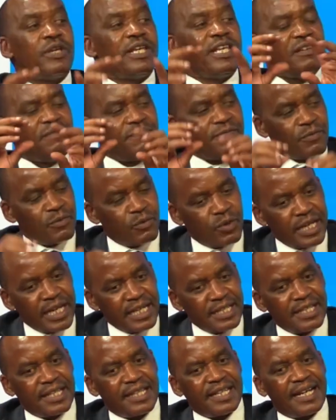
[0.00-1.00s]
if you
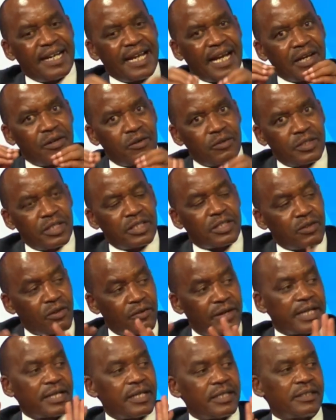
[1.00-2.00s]
get the diagnosis
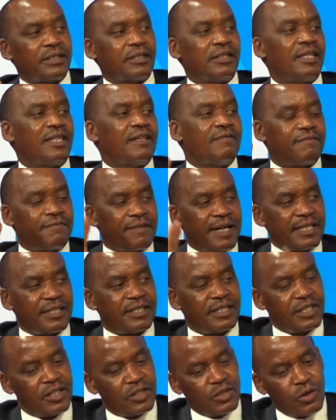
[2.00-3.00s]
correctly. The
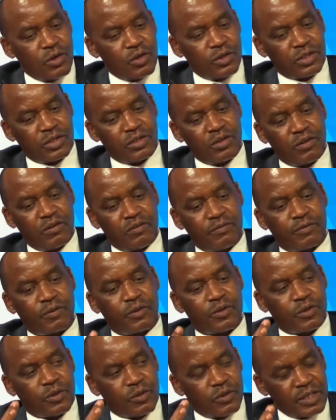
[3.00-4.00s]
first dose of
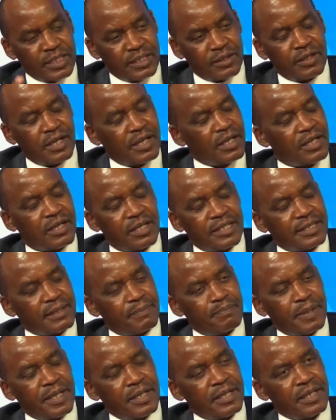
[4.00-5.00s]

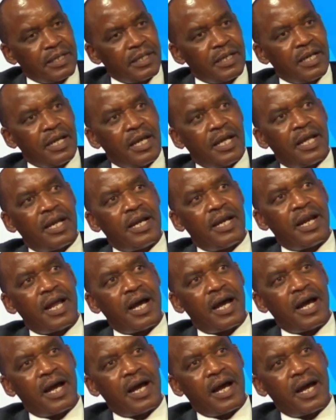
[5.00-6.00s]
Cristapen
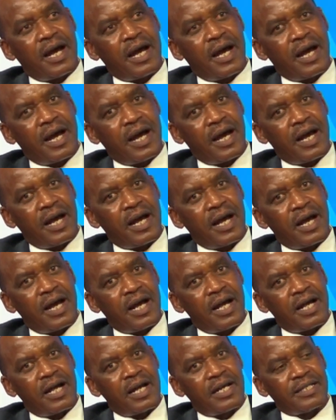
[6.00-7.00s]
na
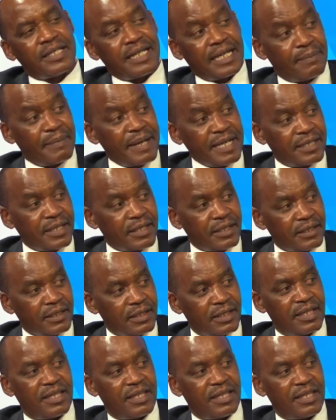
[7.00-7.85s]
gentamicin.